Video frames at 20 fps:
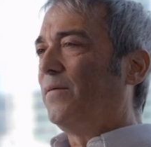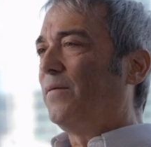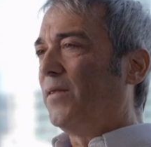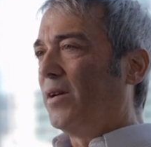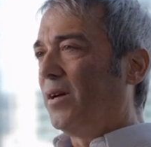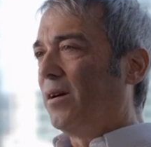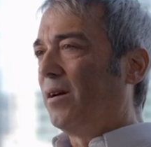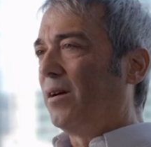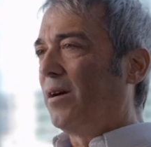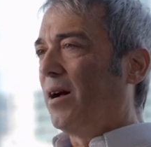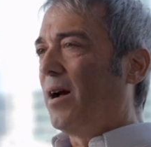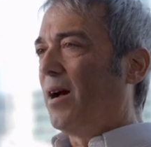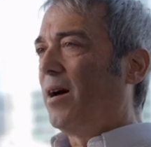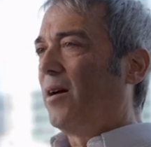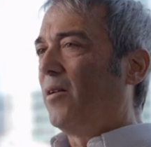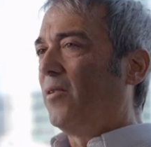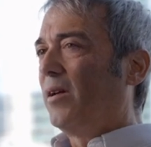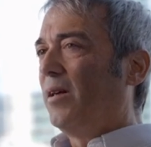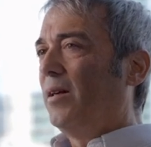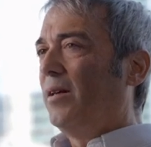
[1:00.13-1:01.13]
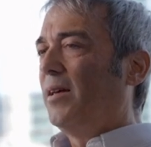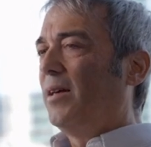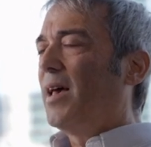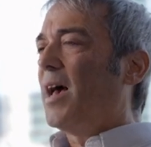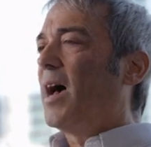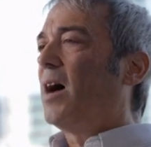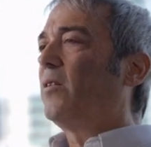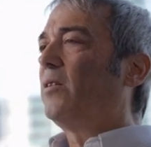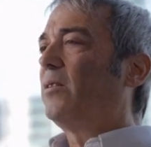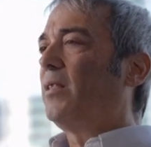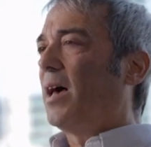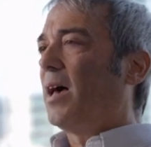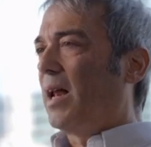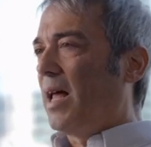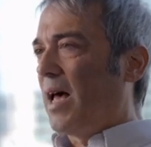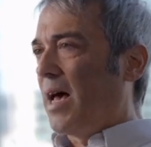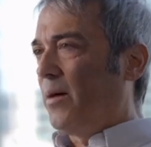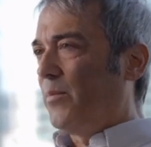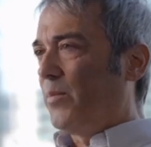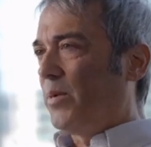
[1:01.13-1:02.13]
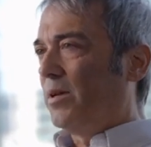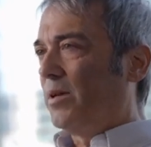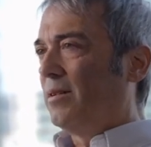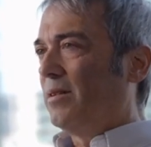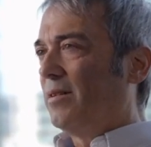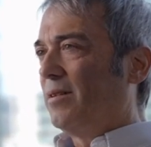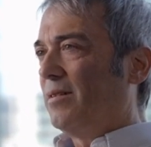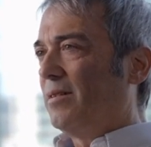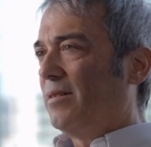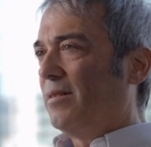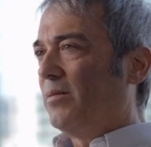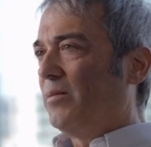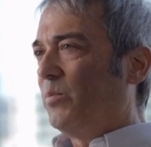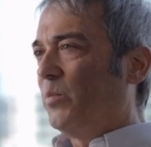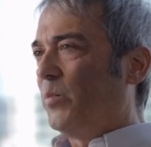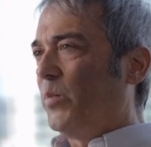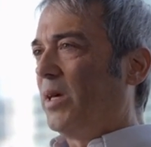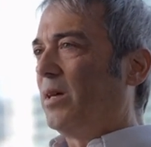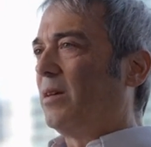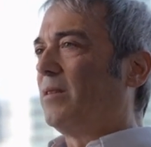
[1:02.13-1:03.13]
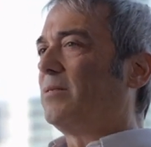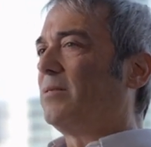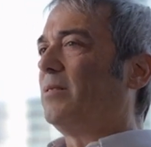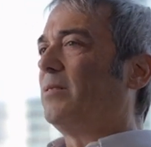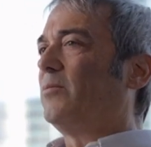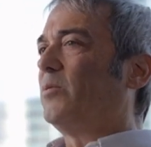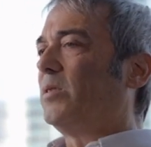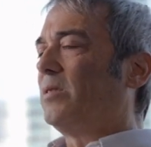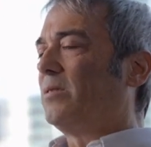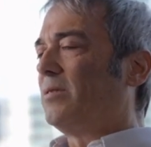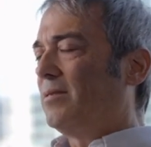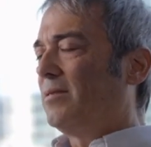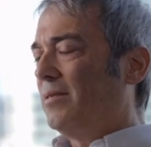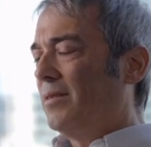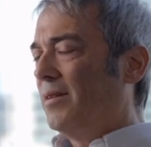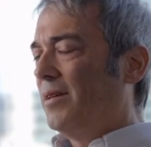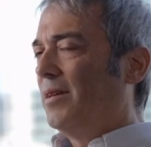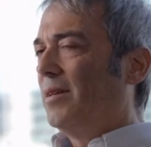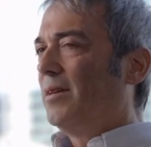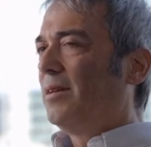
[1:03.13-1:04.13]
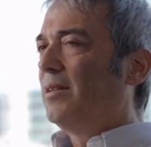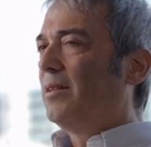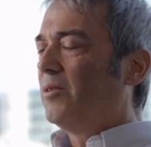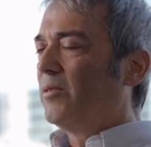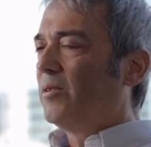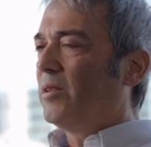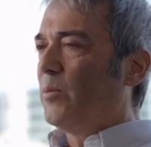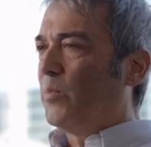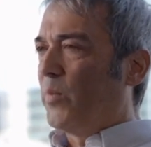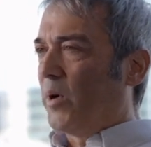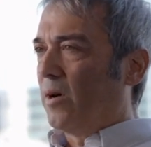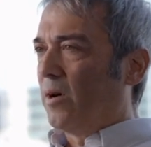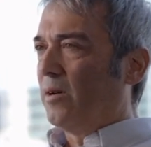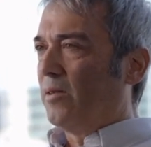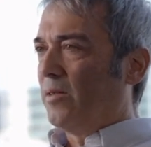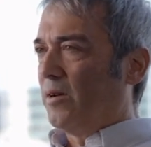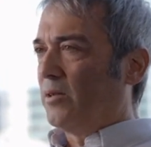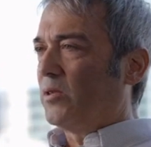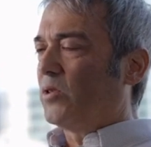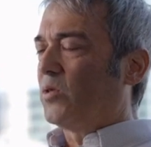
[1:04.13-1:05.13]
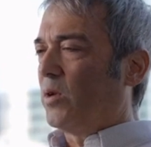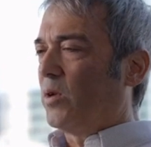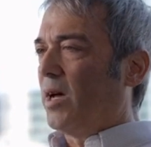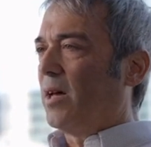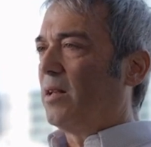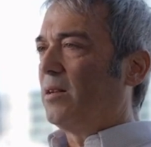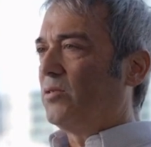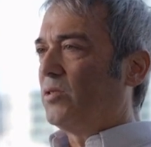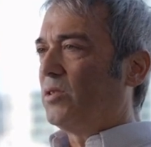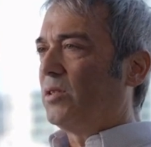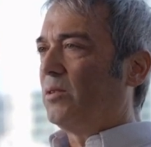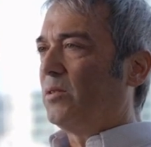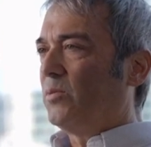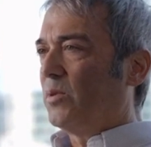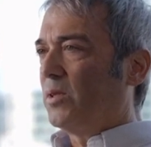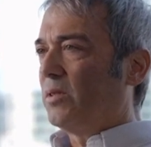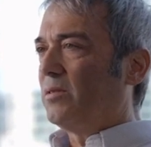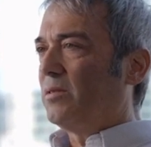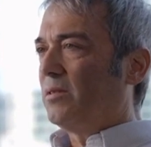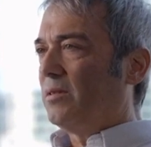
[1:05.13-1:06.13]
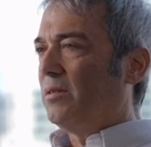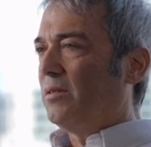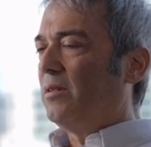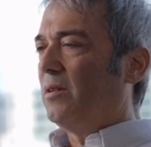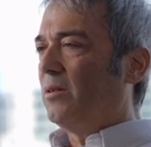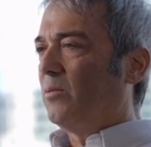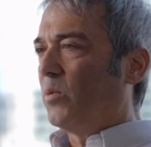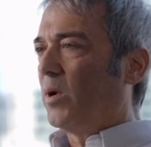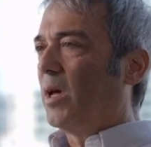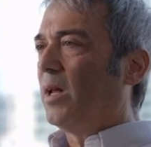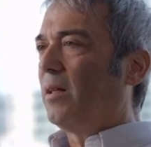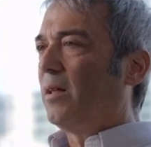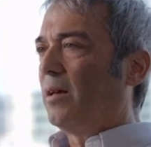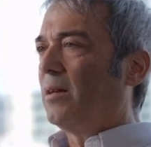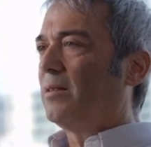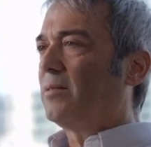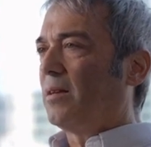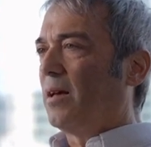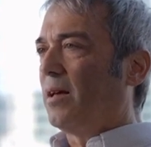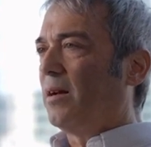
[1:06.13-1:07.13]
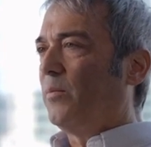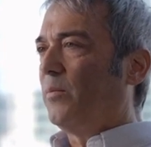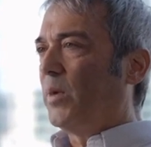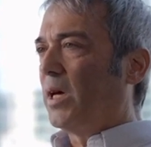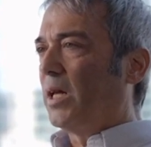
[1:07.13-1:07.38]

to figure out how did that happen, because it was clearly part of their strategy was, running us out of